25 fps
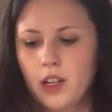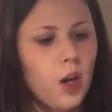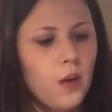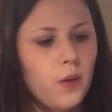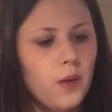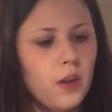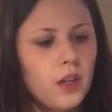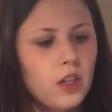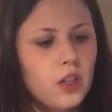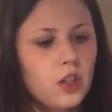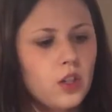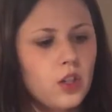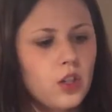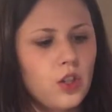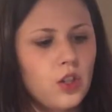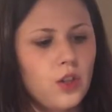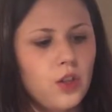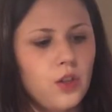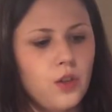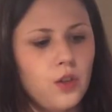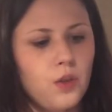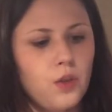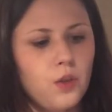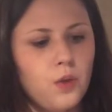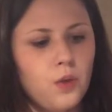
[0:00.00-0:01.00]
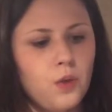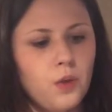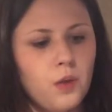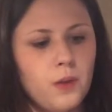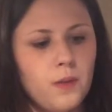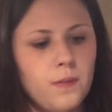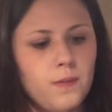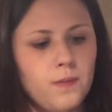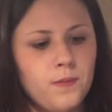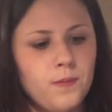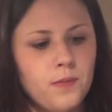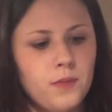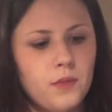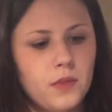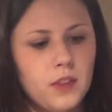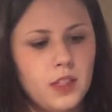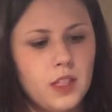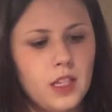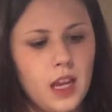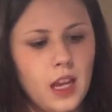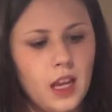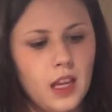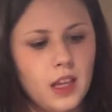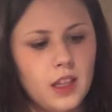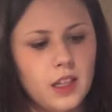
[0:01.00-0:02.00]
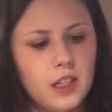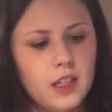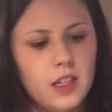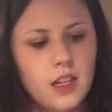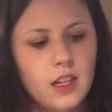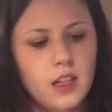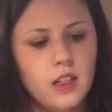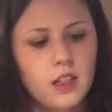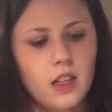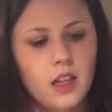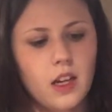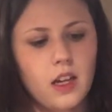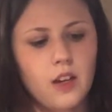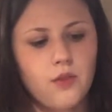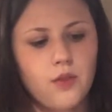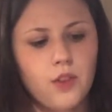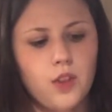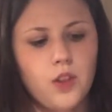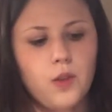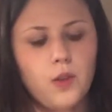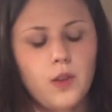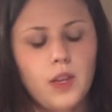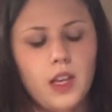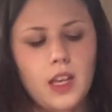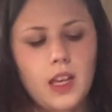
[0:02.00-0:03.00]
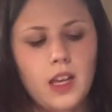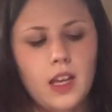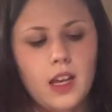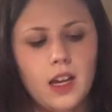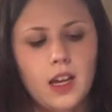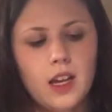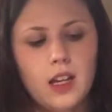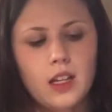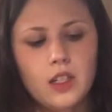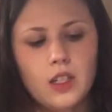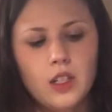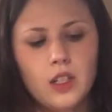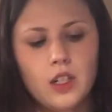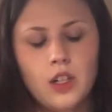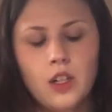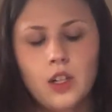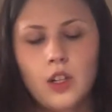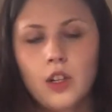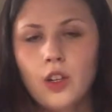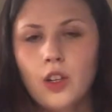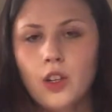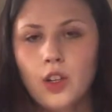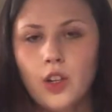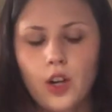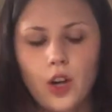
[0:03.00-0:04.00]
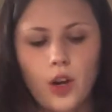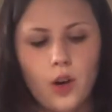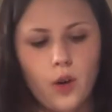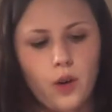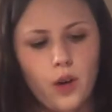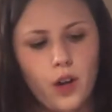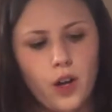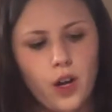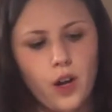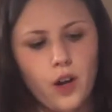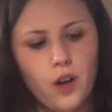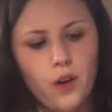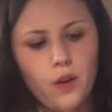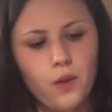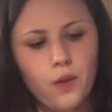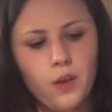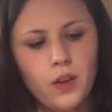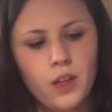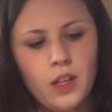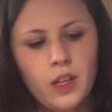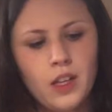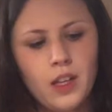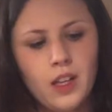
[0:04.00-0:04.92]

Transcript: I'm going to take the dandelion root and cocoa